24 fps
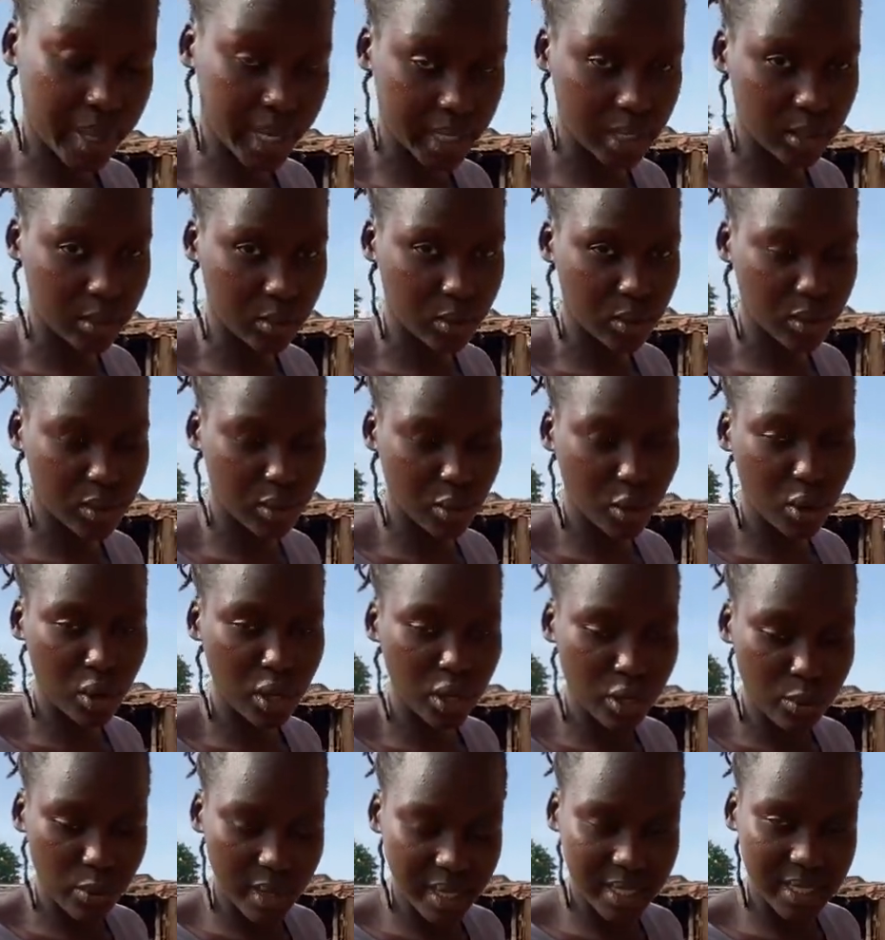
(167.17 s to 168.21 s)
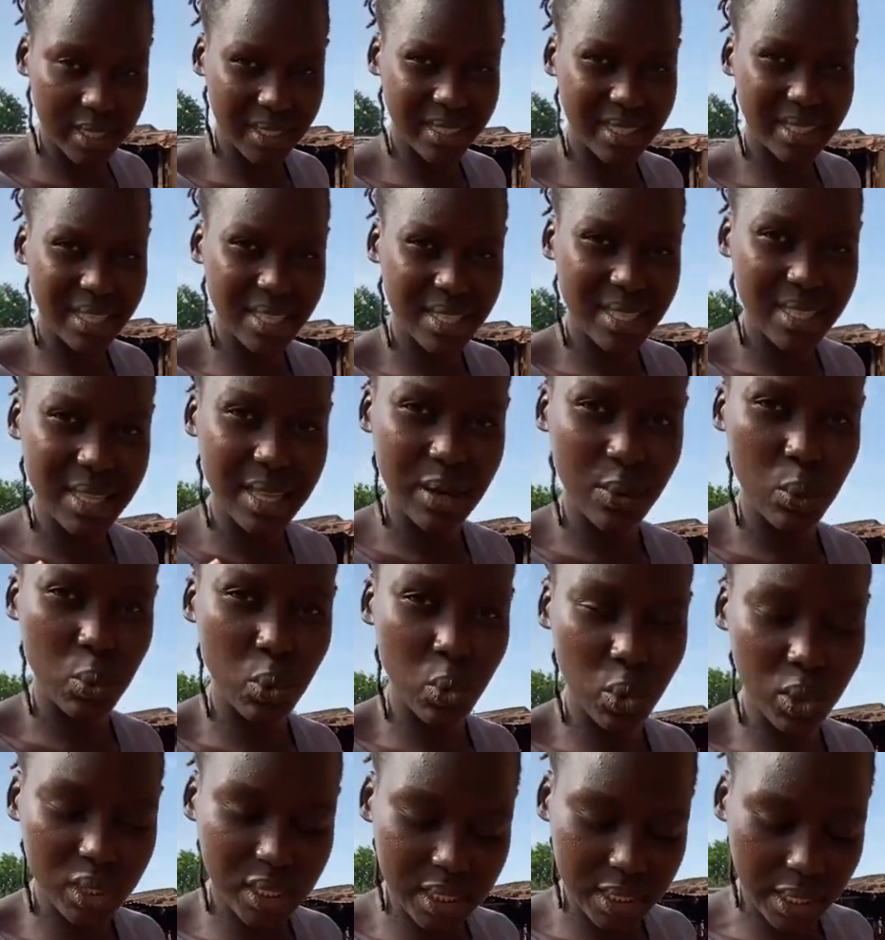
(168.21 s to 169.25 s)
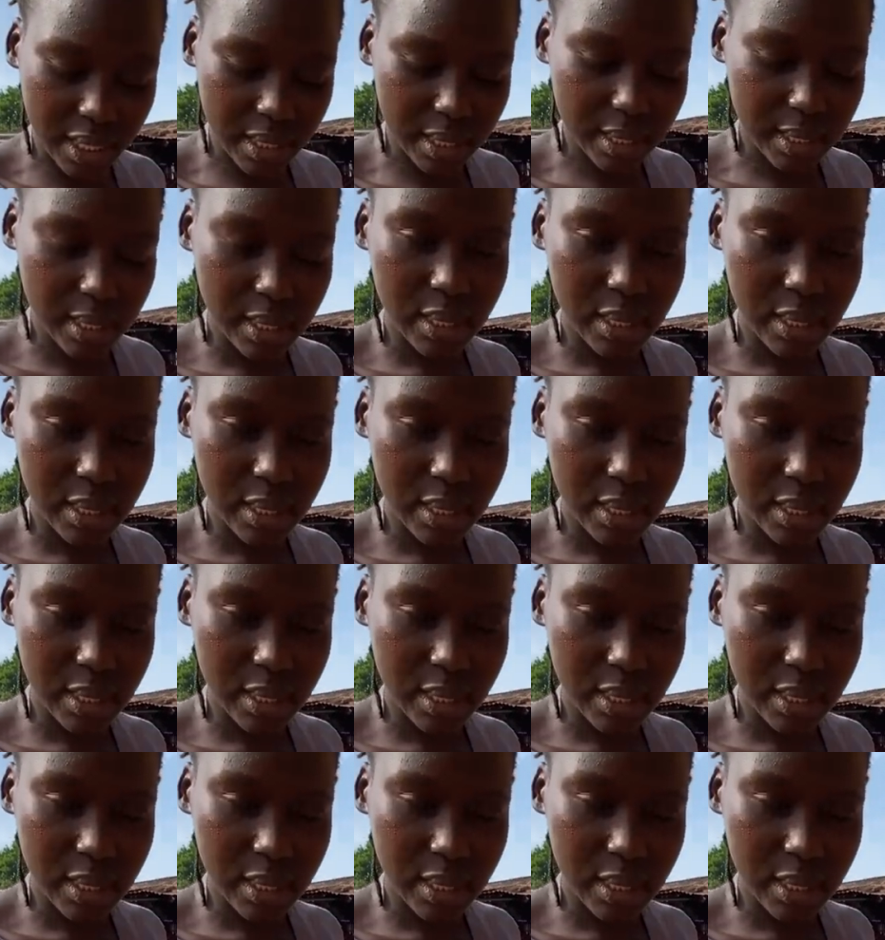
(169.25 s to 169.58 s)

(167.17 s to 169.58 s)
particles all you want is just the water